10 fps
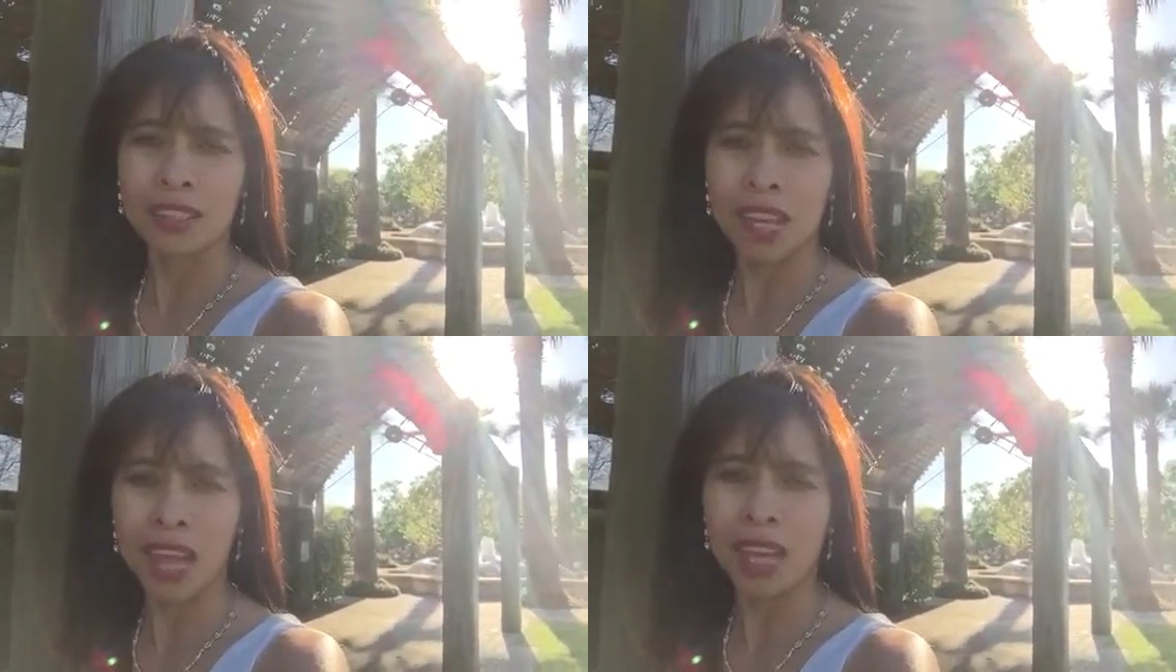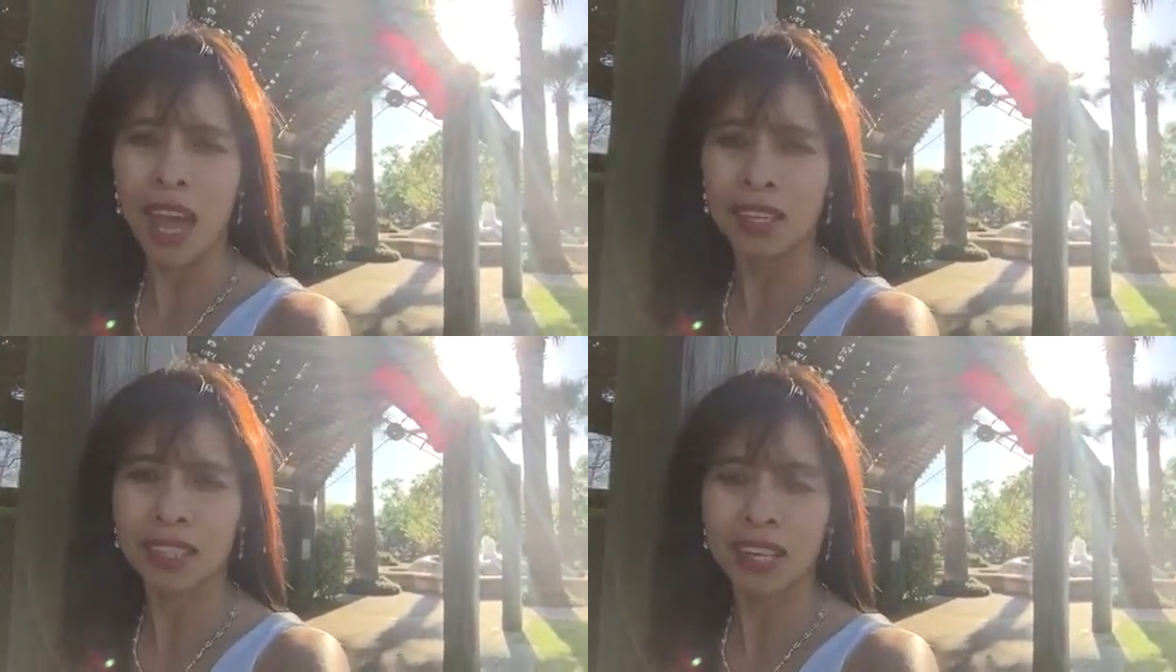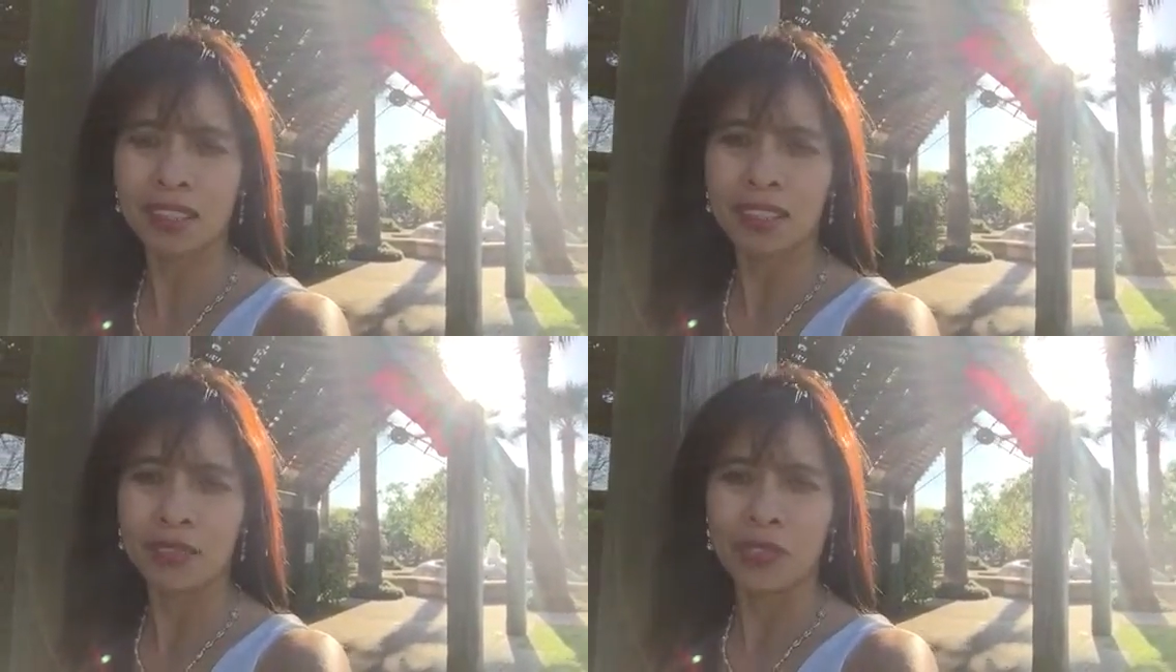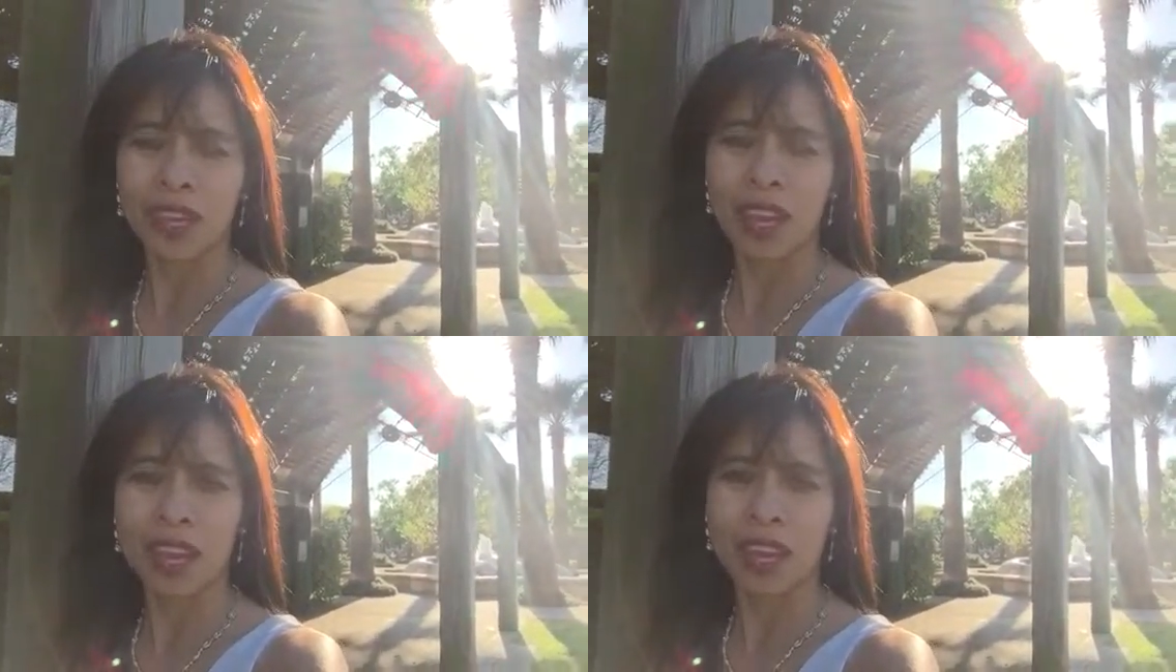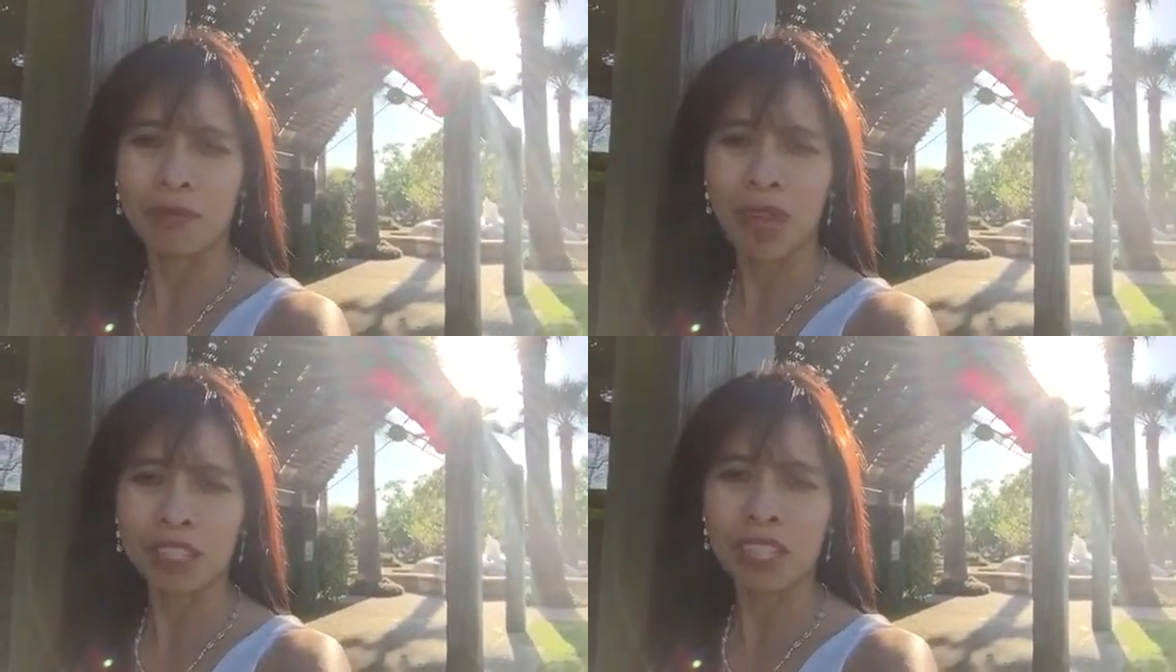Take action
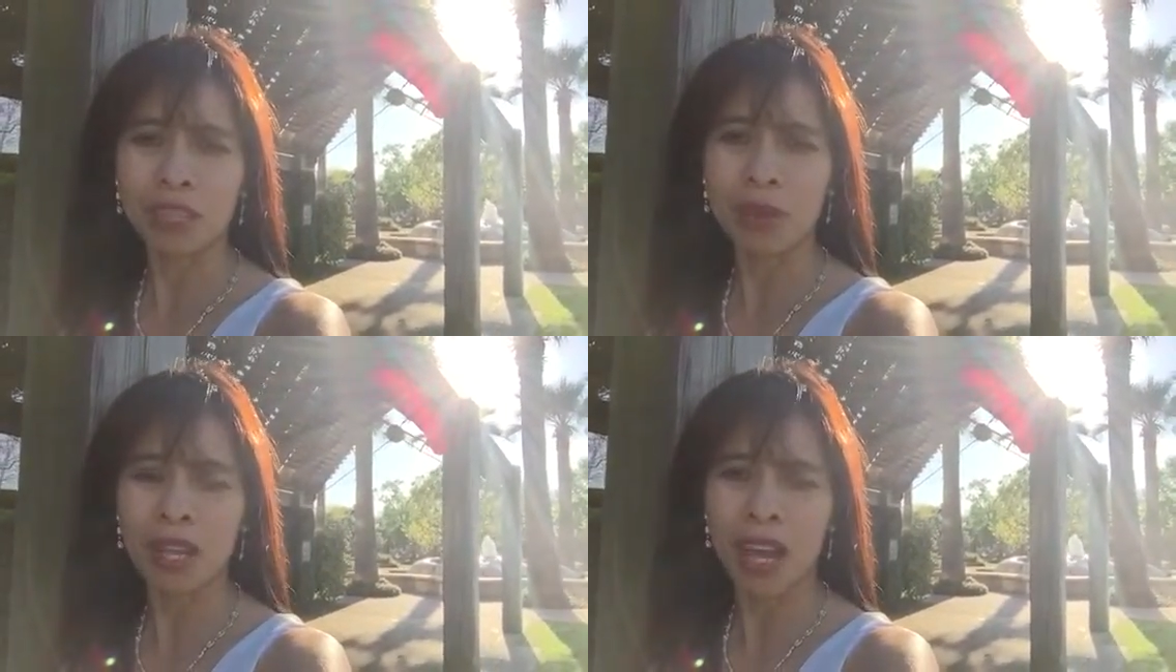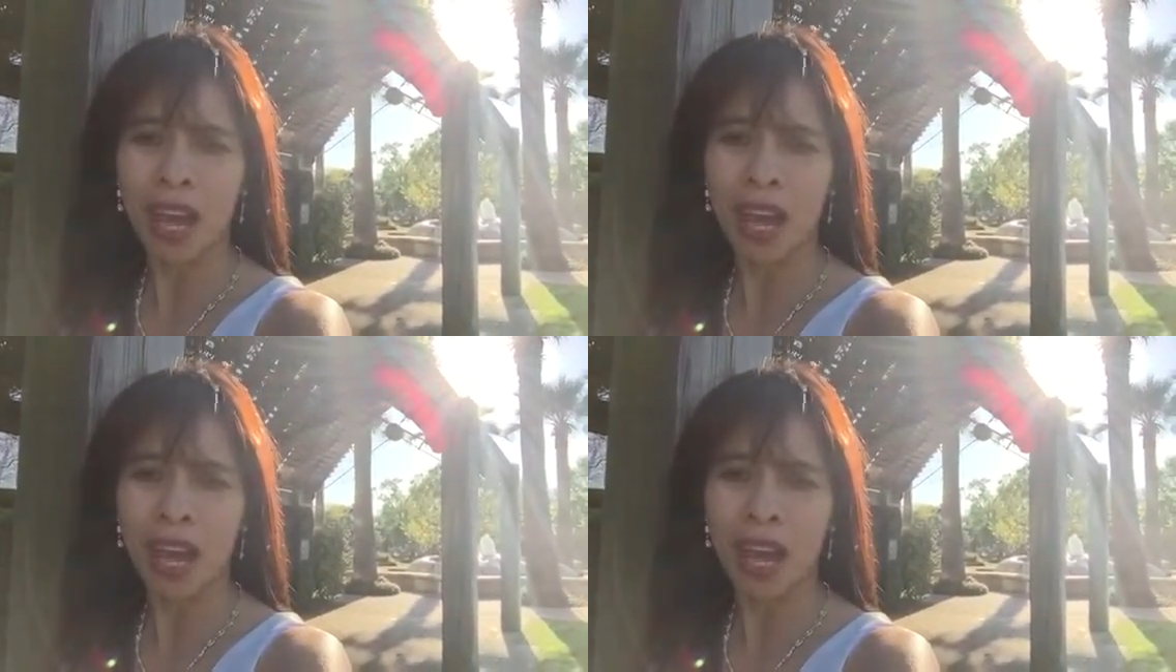and message me.